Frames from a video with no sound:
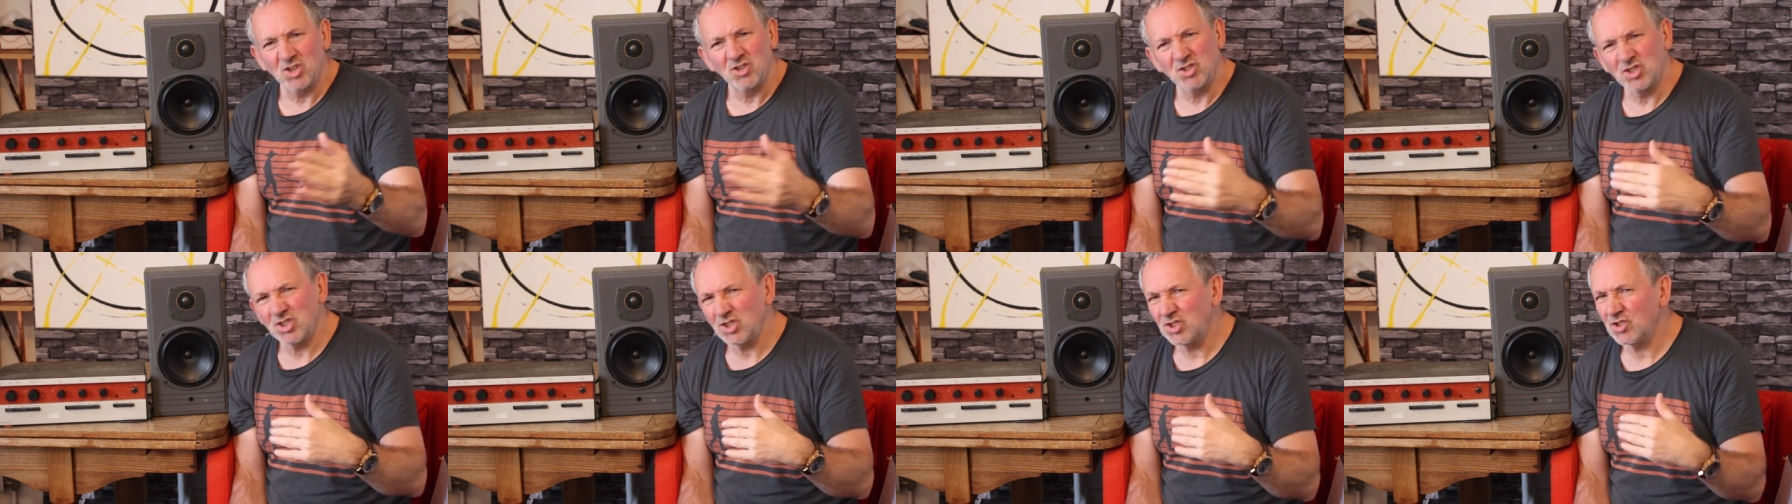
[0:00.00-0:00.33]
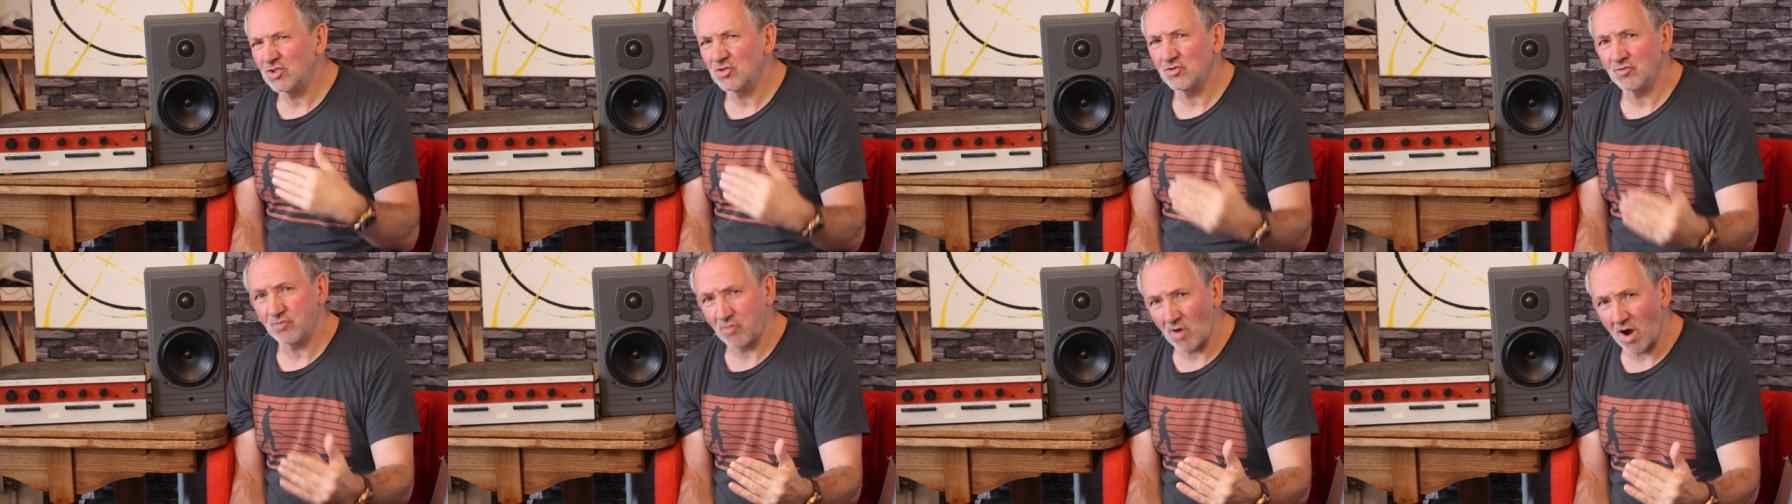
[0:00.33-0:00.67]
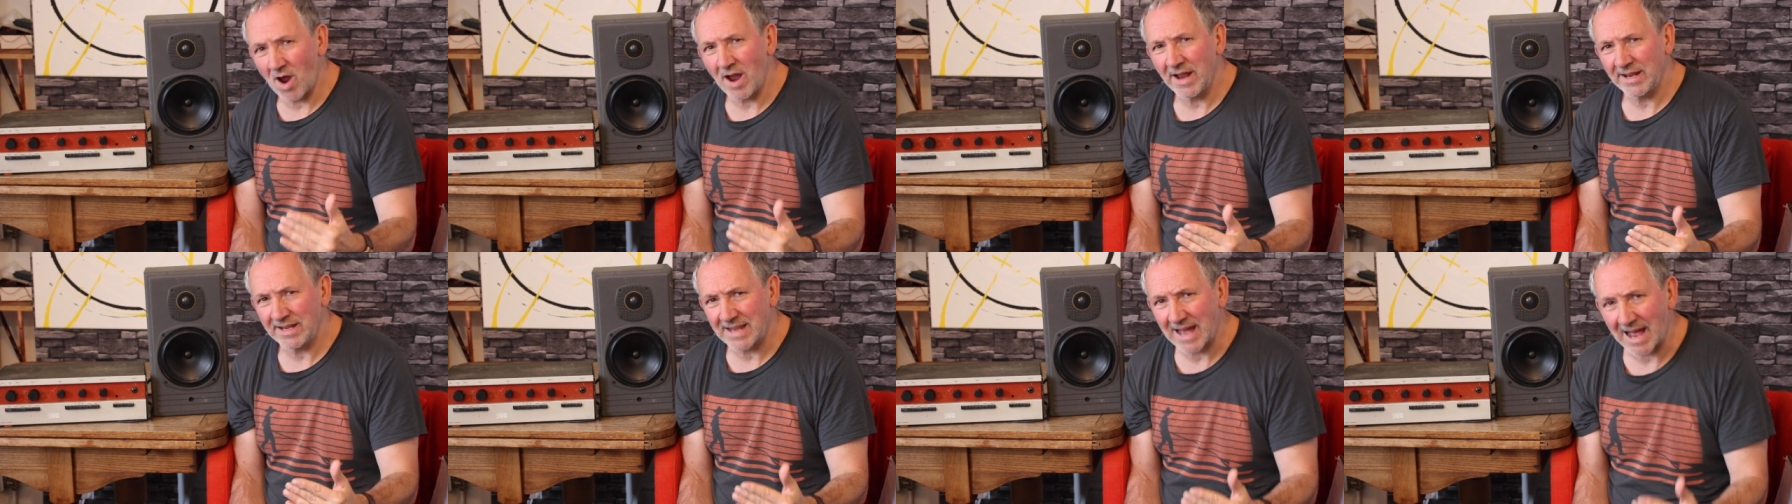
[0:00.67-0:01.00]
just
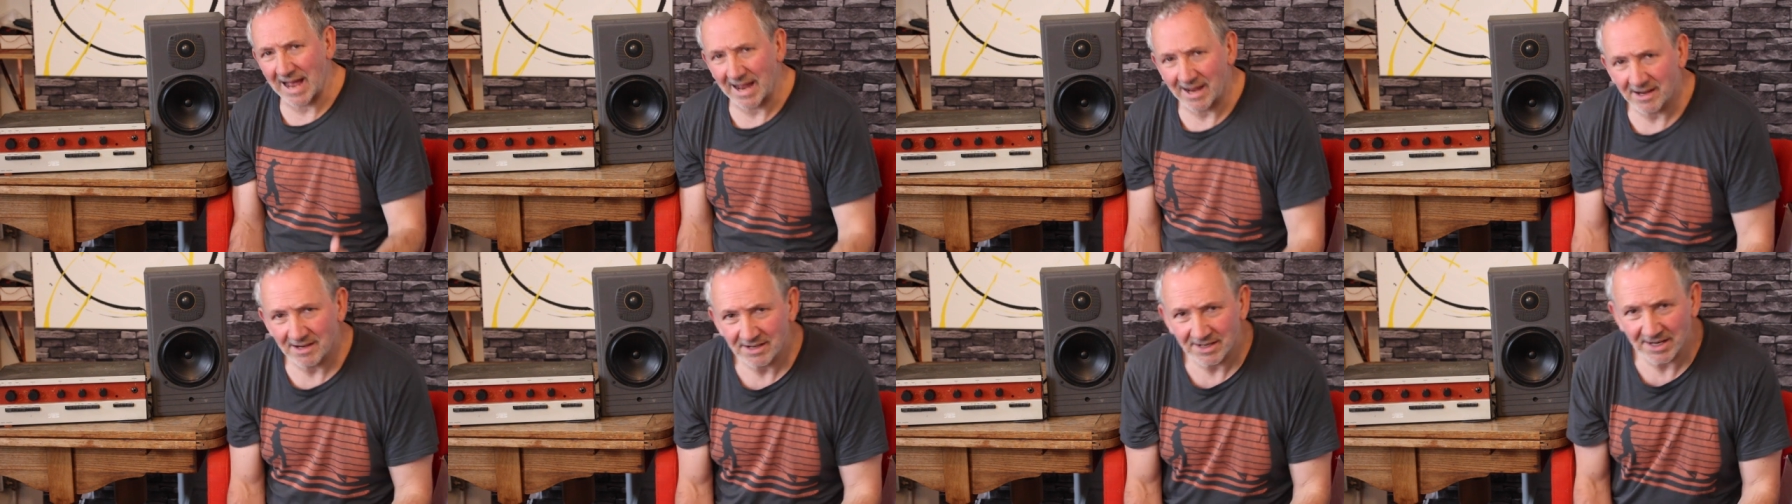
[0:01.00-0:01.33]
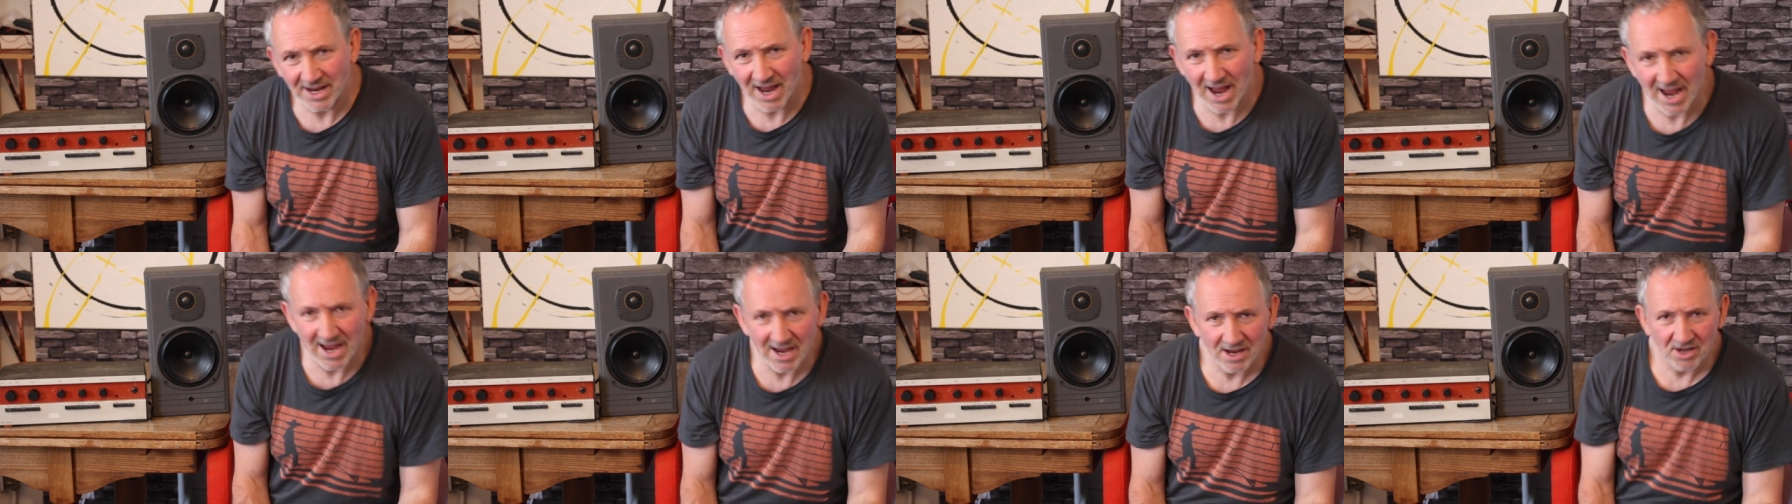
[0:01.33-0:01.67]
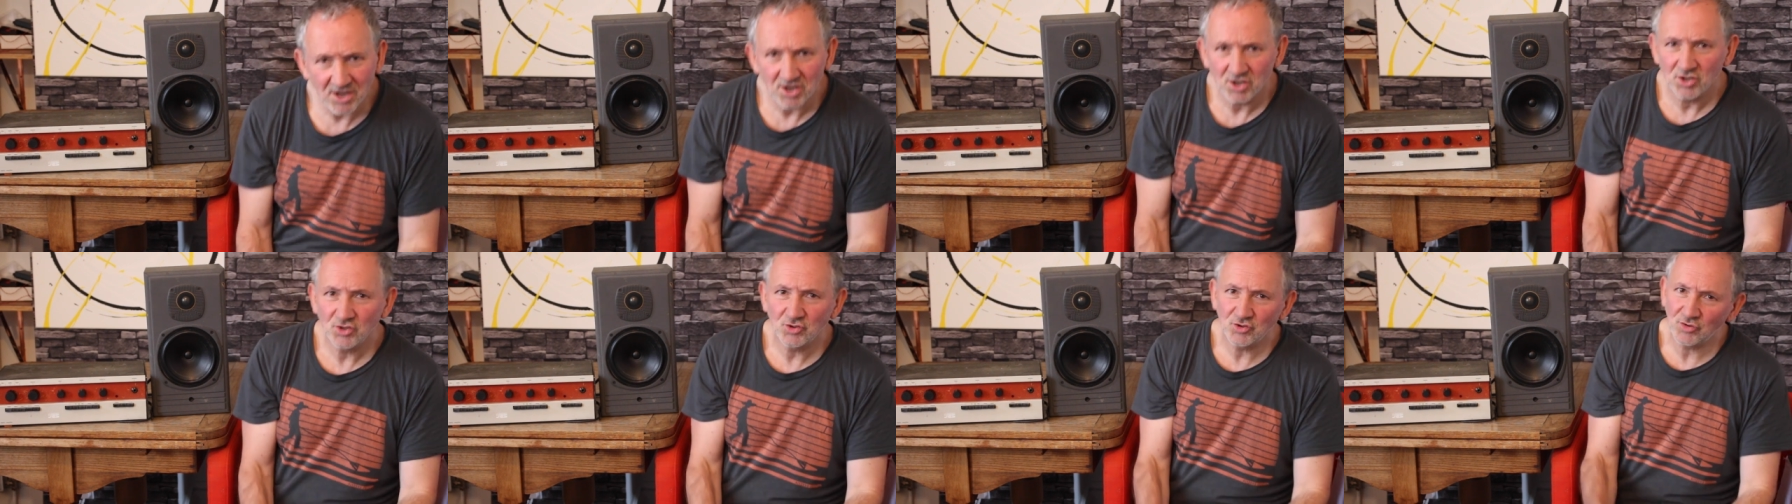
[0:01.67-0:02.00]
try that, yeah.
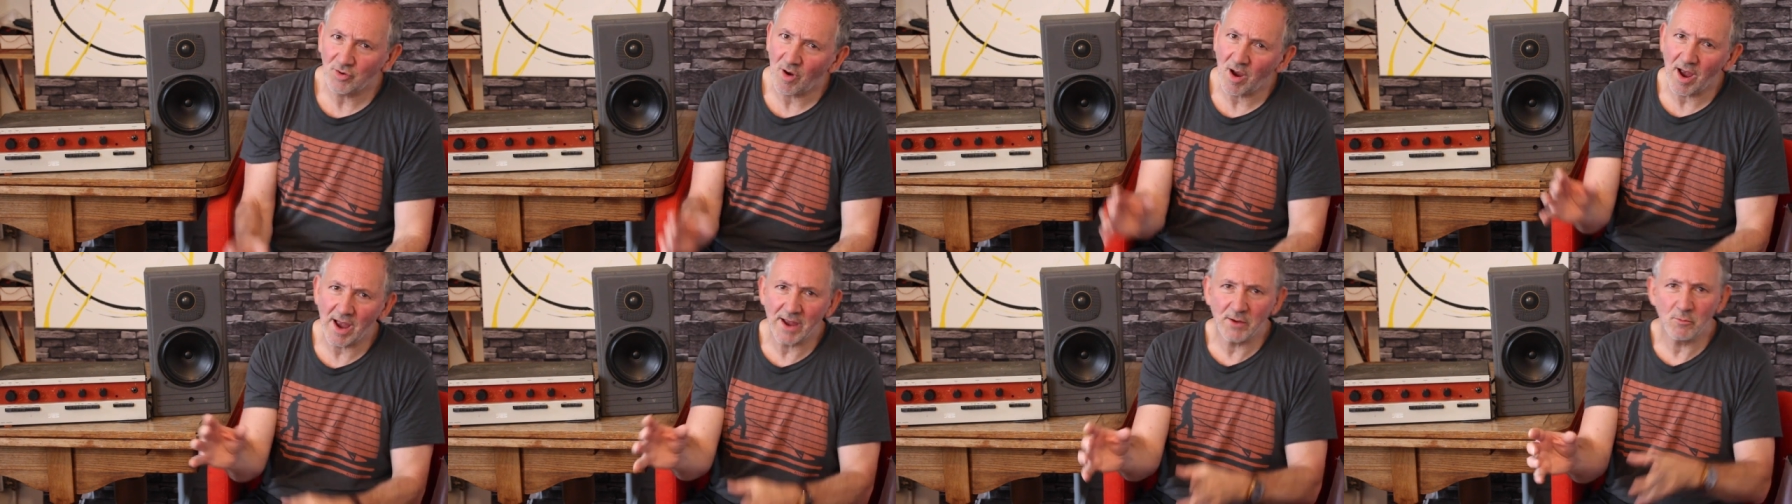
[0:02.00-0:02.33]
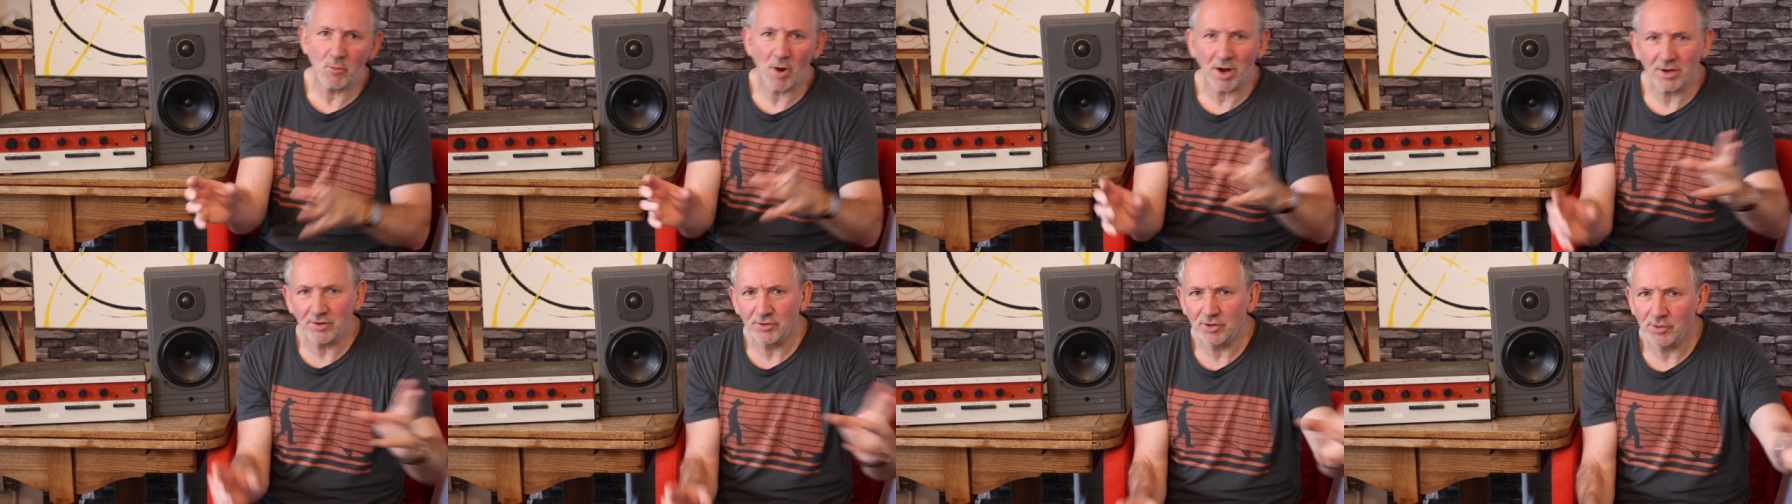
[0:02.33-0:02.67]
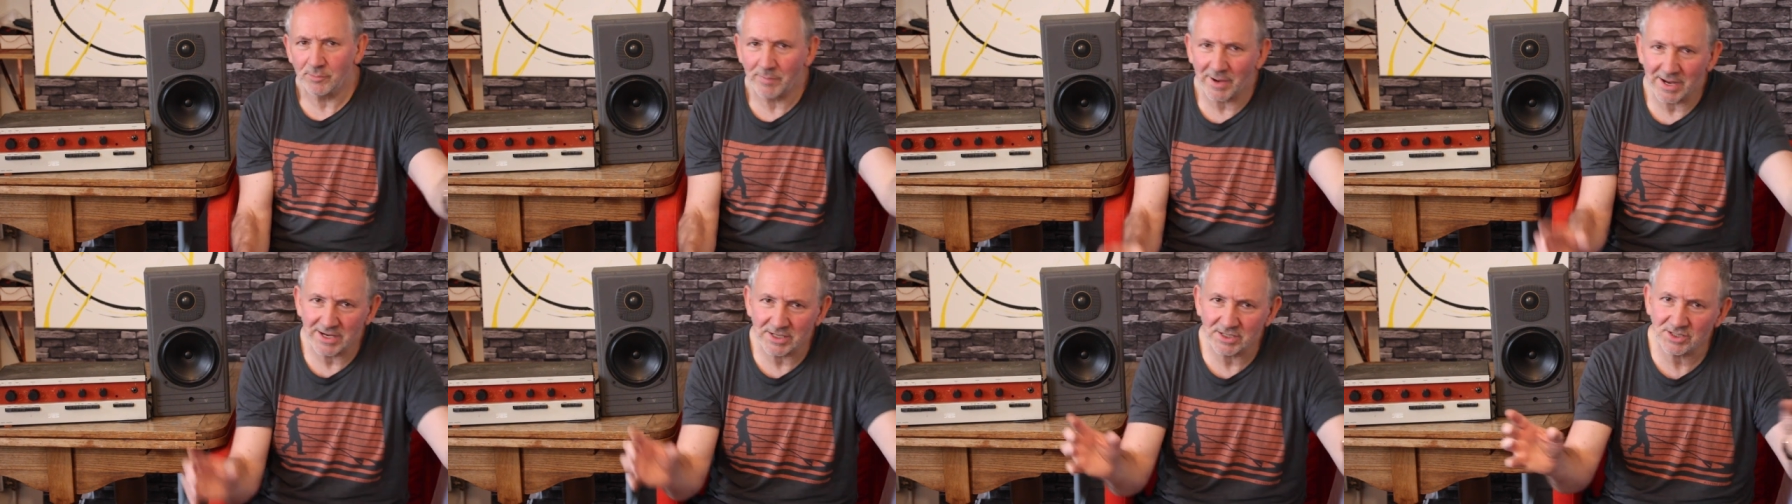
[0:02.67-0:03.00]
Try one on
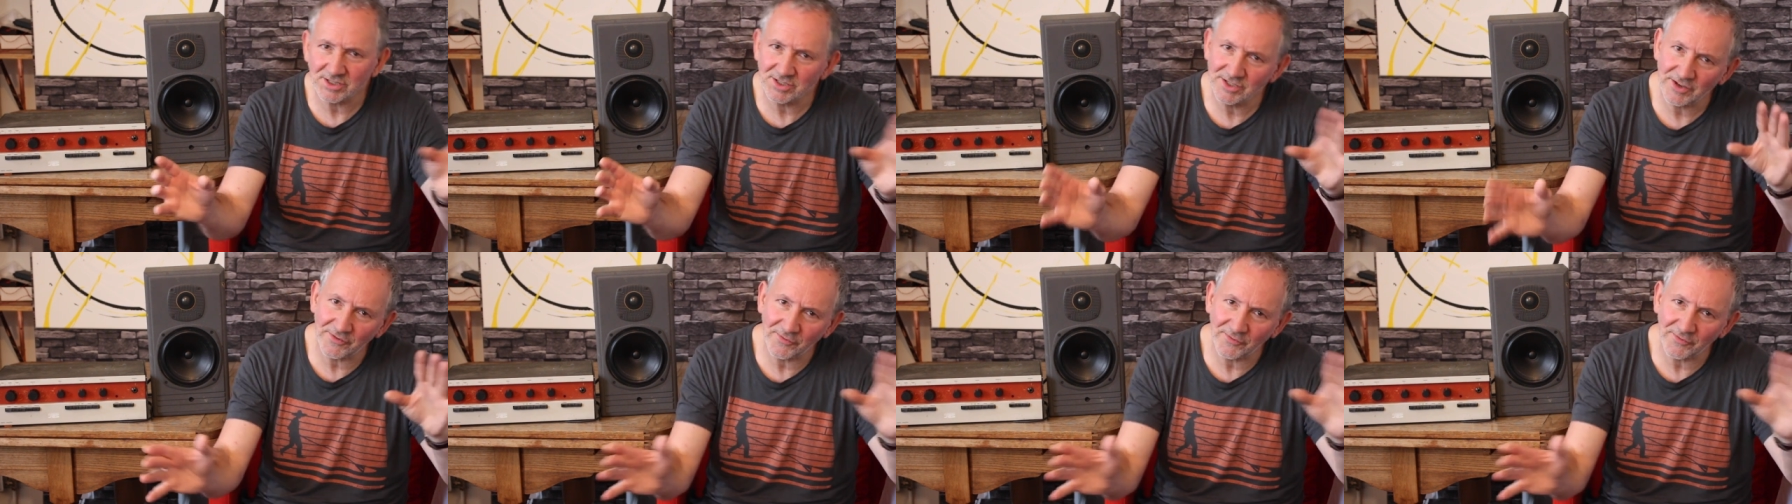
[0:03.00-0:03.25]
the bass,